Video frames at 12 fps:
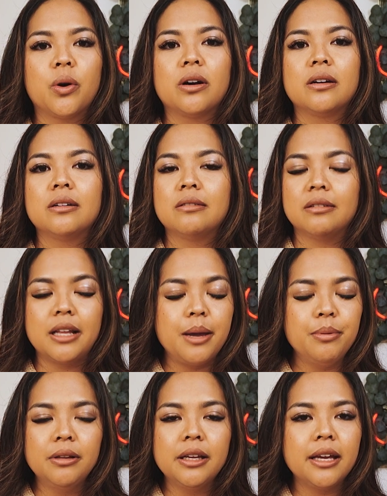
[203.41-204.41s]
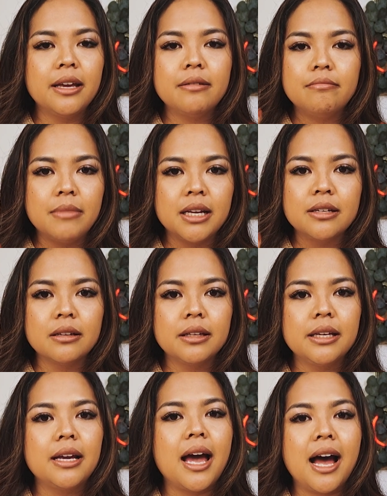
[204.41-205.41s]
are labeling it
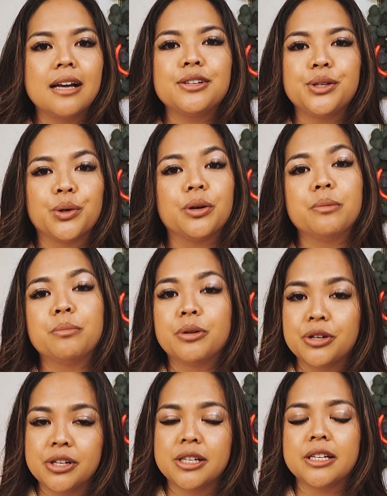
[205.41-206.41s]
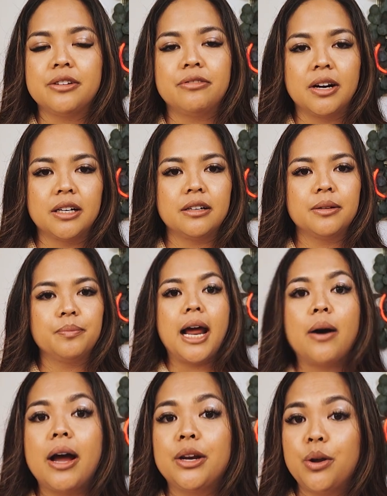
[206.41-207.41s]
mentally as your emergency fund.
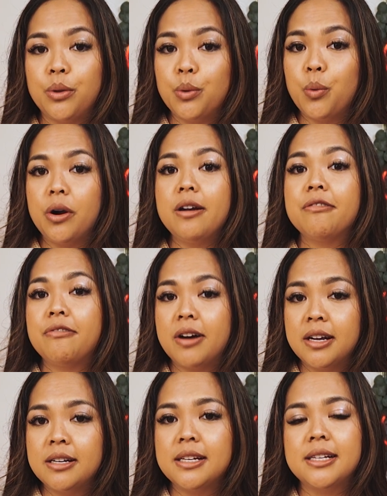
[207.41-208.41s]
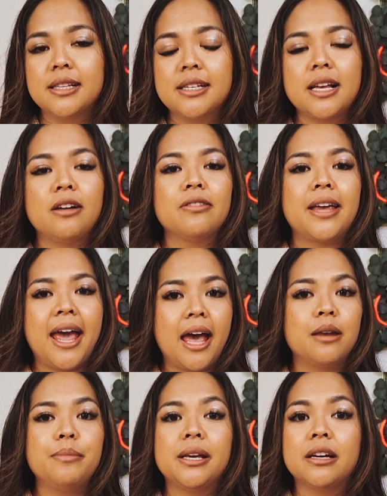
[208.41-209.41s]
Now, I know the word fund itself
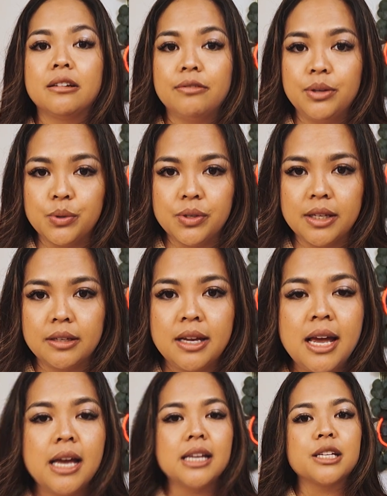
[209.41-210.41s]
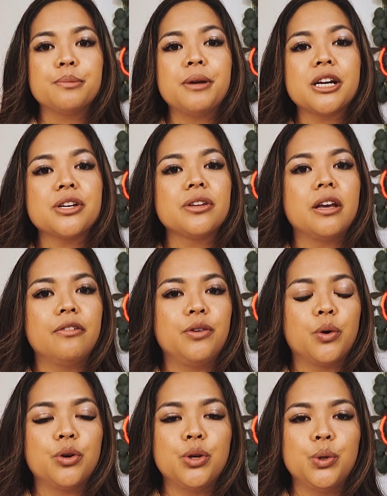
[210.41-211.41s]
can be confusing, especially if
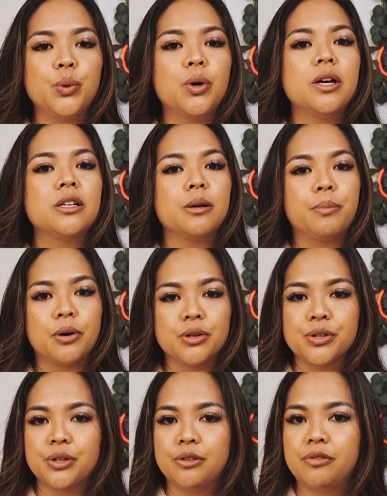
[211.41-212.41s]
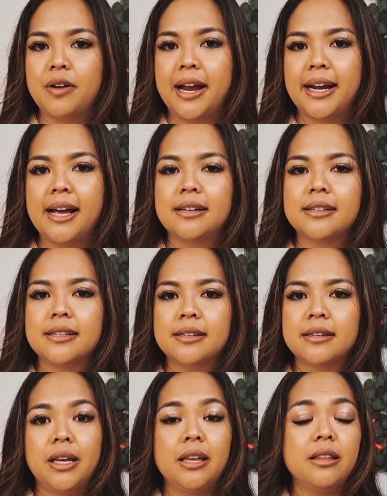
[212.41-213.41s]
you're new to personal finance.
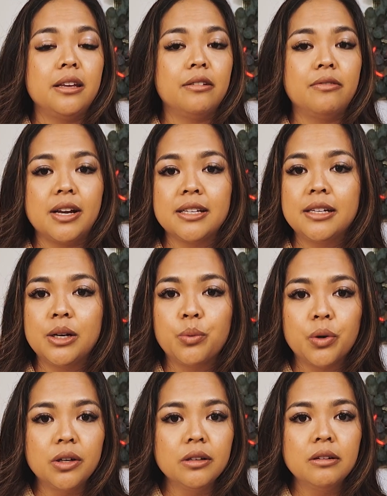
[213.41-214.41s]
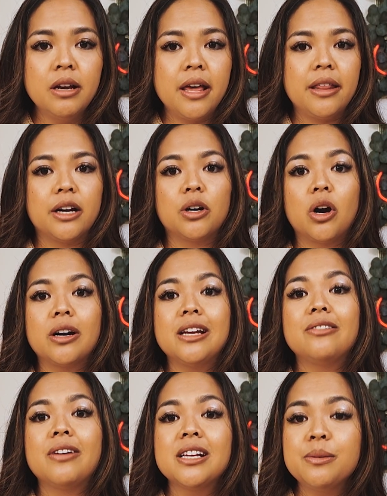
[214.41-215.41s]
In the investing world, there are
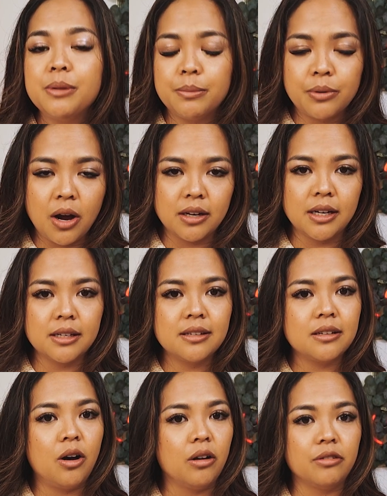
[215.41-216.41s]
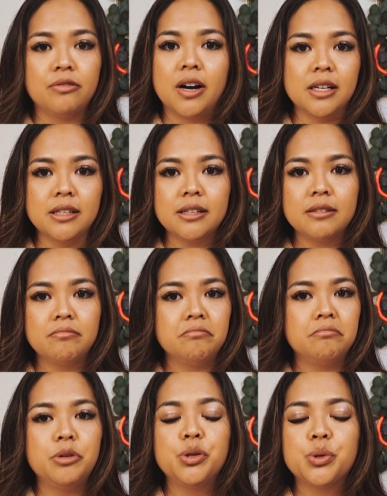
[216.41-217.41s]
investment products called funds,
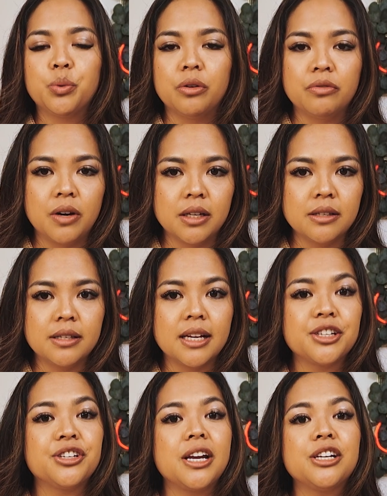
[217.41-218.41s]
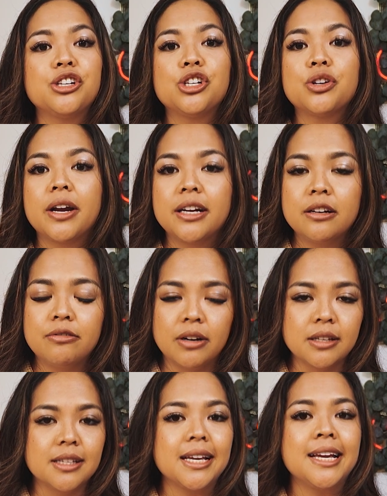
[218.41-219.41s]
mutual funds, exchange traded
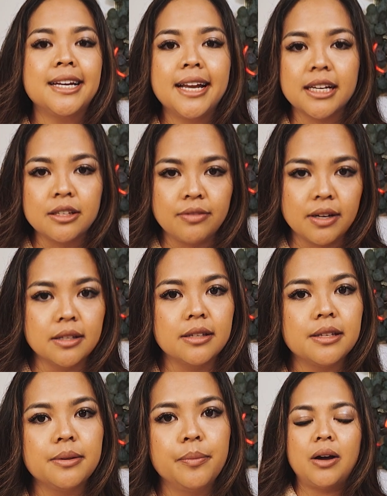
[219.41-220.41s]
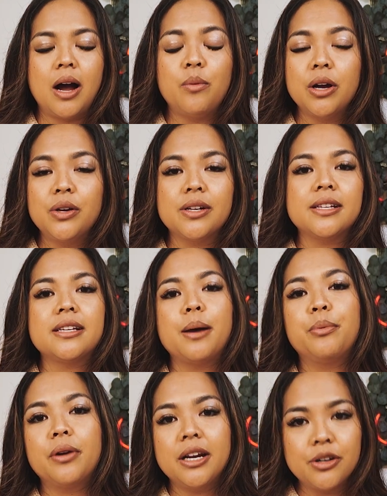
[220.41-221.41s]
funds, index funds. I want you to
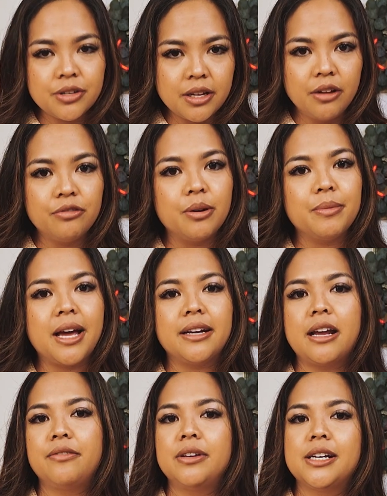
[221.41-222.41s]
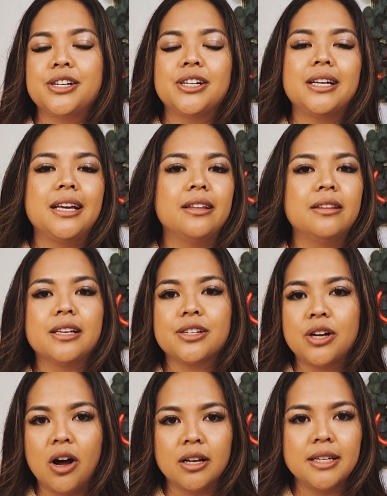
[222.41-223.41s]
separate yourself from that definition in this
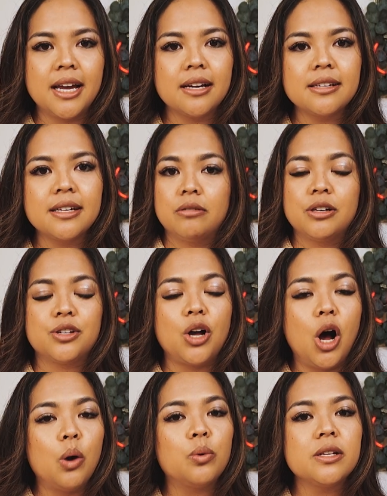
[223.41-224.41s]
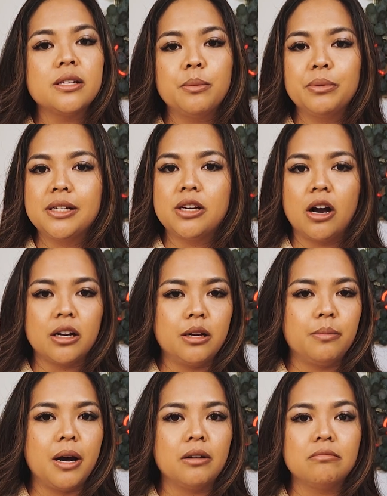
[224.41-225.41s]
context because all we're simply talking
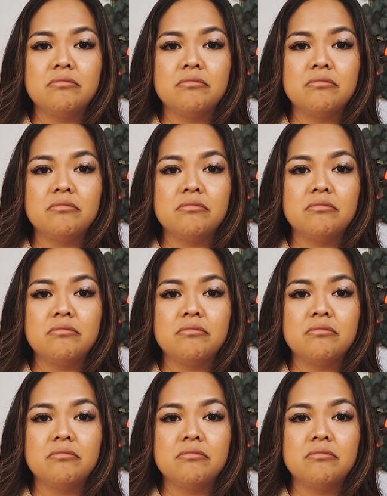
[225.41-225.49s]
about